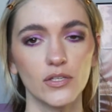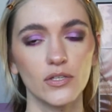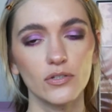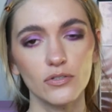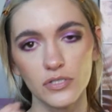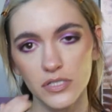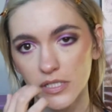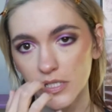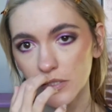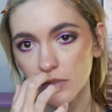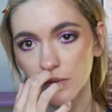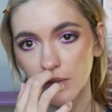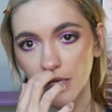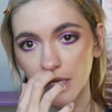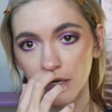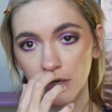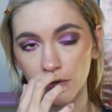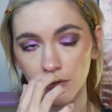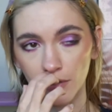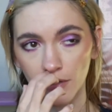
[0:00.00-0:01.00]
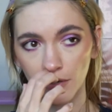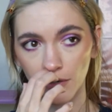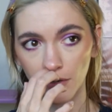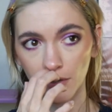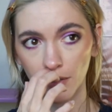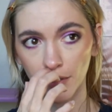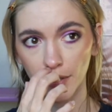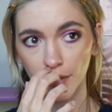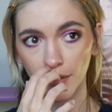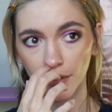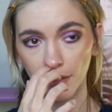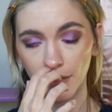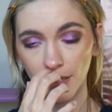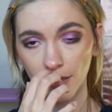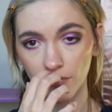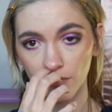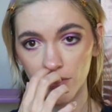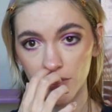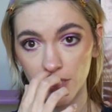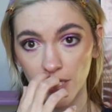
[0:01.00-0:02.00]
Usually you get an art card
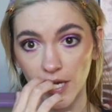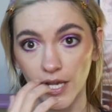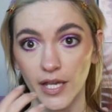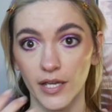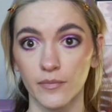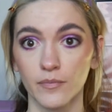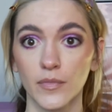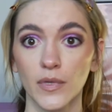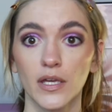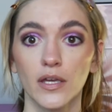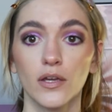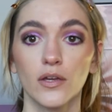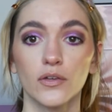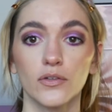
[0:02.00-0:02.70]
every time